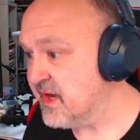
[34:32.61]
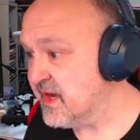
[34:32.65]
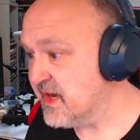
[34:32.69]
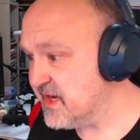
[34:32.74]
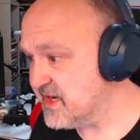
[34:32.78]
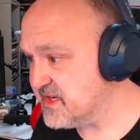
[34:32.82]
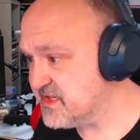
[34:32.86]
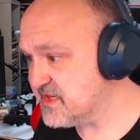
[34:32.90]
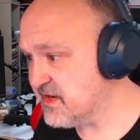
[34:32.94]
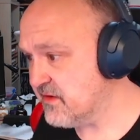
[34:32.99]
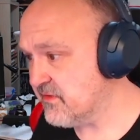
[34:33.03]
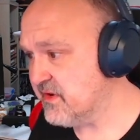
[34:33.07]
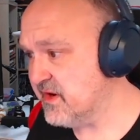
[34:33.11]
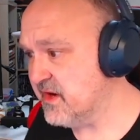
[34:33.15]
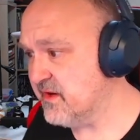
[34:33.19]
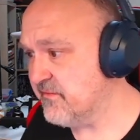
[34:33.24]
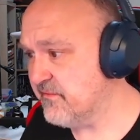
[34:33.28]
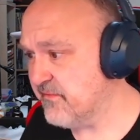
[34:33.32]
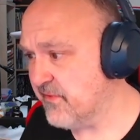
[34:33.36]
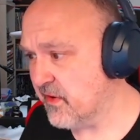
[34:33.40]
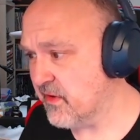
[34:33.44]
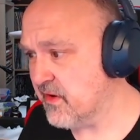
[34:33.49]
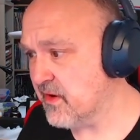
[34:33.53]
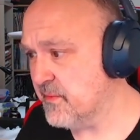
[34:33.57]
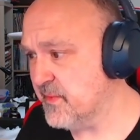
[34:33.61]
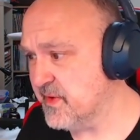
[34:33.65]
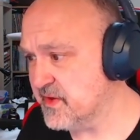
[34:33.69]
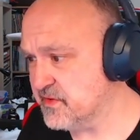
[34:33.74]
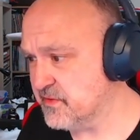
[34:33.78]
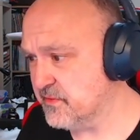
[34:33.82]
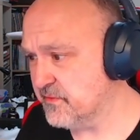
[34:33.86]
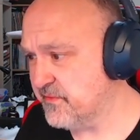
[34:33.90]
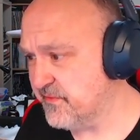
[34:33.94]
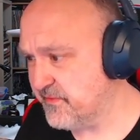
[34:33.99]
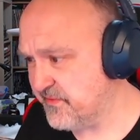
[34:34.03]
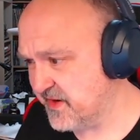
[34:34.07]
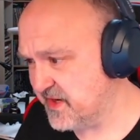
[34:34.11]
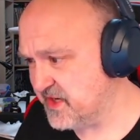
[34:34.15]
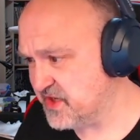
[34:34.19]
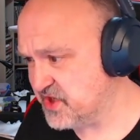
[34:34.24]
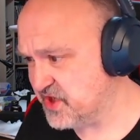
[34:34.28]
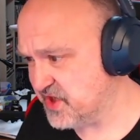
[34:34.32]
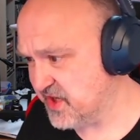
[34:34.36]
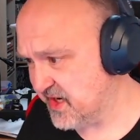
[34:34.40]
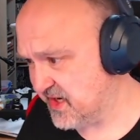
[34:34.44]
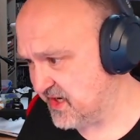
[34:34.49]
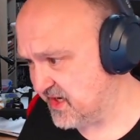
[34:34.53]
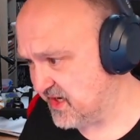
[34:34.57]
Is there an environmental
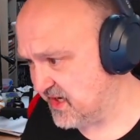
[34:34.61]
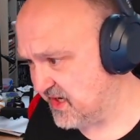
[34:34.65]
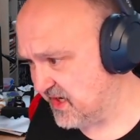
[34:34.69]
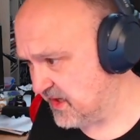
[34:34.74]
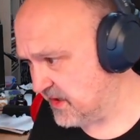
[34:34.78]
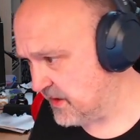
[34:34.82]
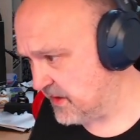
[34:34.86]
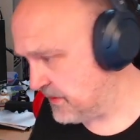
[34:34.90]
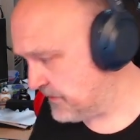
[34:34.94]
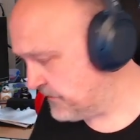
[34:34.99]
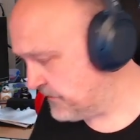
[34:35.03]
feature here?